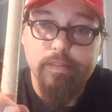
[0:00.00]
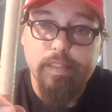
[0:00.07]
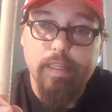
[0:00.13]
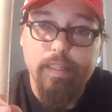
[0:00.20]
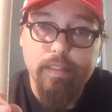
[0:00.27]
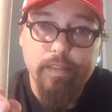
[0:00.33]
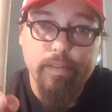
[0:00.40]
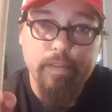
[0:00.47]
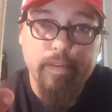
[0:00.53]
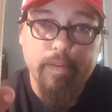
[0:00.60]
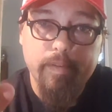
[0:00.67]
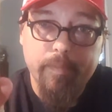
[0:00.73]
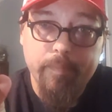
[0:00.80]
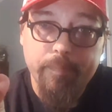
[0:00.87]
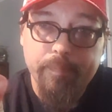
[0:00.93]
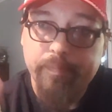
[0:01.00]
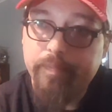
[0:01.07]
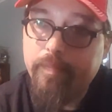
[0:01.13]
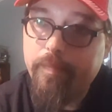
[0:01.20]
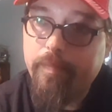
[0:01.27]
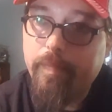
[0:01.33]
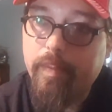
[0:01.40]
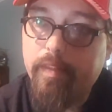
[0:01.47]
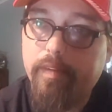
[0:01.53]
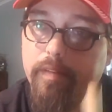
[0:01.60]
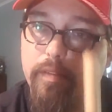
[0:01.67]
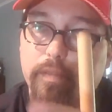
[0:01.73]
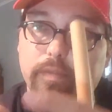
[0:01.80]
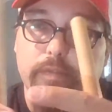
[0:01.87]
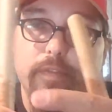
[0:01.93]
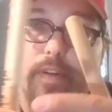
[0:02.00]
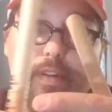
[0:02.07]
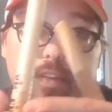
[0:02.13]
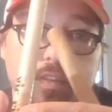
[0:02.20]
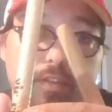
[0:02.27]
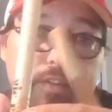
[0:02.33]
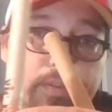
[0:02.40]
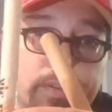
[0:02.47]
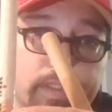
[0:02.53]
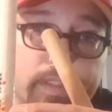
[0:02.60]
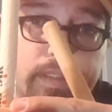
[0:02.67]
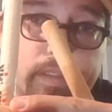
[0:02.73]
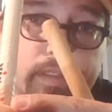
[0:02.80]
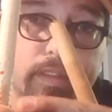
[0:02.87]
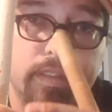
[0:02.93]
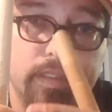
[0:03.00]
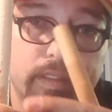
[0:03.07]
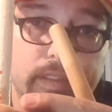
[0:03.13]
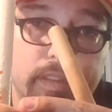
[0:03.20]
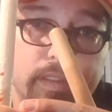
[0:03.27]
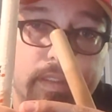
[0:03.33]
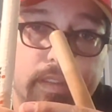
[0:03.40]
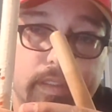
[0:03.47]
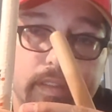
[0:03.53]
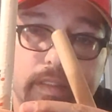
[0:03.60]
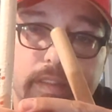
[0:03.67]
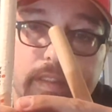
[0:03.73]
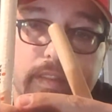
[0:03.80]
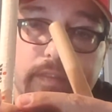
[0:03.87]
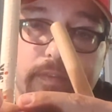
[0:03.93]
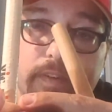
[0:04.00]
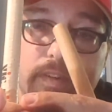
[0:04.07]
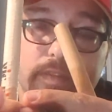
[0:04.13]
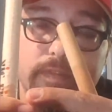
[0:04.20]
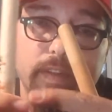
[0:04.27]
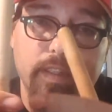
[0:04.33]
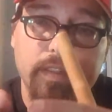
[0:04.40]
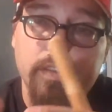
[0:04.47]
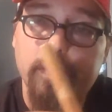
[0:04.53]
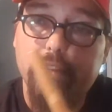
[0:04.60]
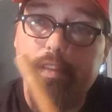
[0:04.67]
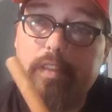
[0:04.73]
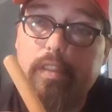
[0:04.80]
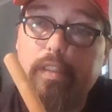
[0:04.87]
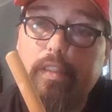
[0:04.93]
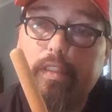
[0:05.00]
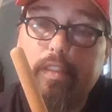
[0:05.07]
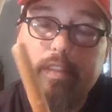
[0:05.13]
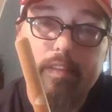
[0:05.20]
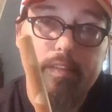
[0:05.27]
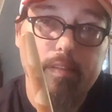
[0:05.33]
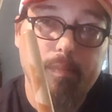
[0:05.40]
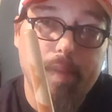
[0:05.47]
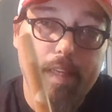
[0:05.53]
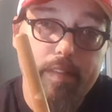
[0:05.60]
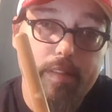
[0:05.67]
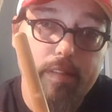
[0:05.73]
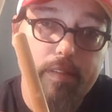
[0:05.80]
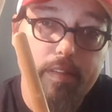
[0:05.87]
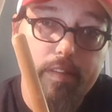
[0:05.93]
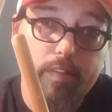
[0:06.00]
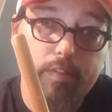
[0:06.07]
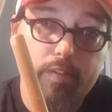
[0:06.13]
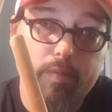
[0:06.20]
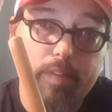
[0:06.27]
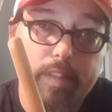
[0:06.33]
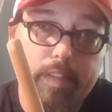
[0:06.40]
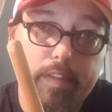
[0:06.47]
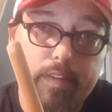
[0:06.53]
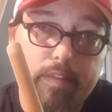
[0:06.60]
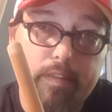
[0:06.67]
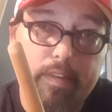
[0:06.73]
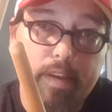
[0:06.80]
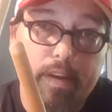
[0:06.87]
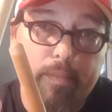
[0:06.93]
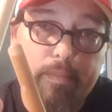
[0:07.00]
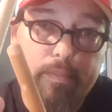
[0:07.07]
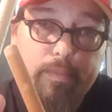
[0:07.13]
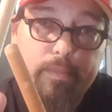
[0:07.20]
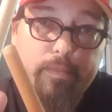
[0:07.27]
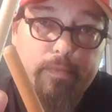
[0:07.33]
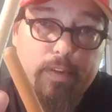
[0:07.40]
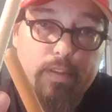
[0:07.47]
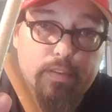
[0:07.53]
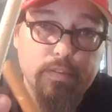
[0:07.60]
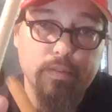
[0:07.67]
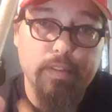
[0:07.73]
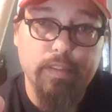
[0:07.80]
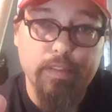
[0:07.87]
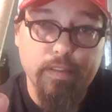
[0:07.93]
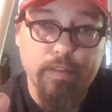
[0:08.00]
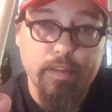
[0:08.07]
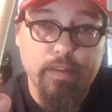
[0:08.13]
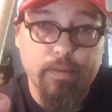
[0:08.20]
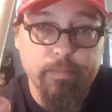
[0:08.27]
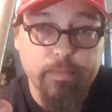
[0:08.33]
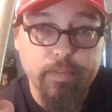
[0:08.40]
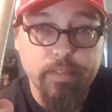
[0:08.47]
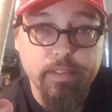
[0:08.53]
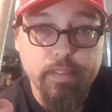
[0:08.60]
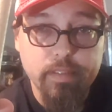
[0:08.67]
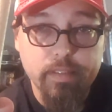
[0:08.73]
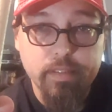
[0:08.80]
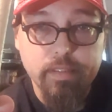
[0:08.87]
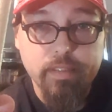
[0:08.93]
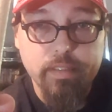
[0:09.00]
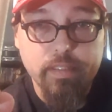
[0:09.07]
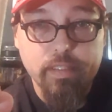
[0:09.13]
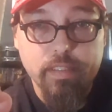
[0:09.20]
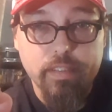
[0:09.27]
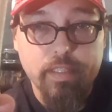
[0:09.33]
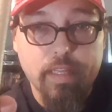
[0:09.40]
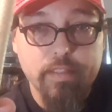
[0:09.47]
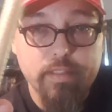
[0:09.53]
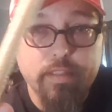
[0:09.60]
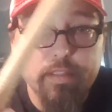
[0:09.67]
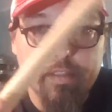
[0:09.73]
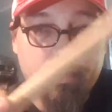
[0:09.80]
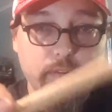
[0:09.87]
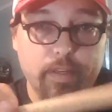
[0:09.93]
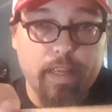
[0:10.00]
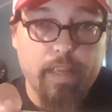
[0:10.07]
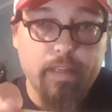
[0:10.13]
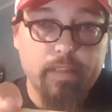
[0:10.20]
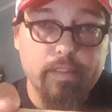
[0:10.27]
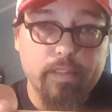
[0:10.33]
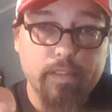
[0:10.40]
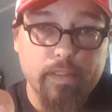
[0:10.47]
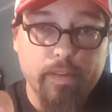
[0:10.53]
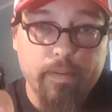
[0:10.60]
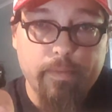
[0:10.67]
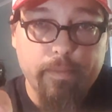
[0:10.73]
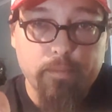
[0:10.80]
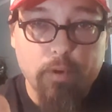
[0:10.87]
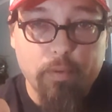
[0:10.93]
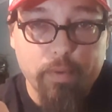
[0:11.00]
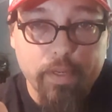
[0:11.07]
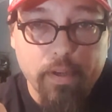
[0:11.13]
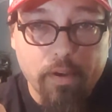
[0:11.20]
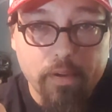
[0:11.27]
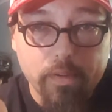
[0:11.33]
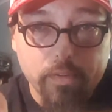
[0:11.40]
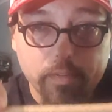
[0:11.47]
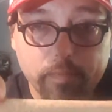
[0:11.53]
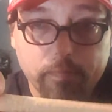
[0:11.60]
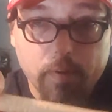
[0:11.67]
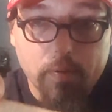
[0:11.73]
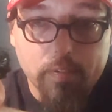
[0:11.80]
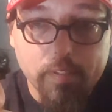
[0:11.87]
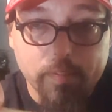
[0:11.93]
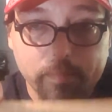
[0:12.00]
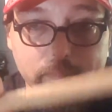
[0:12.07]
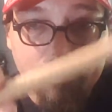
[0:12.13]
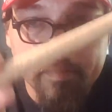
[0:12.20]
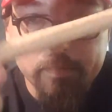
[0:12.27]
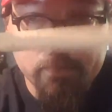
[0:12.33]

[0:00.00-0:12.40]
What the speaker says: Okay, first joint in your first finger to basically the joint in your thumb, first joint in your thumb, and that's going to create what we call fulcrum.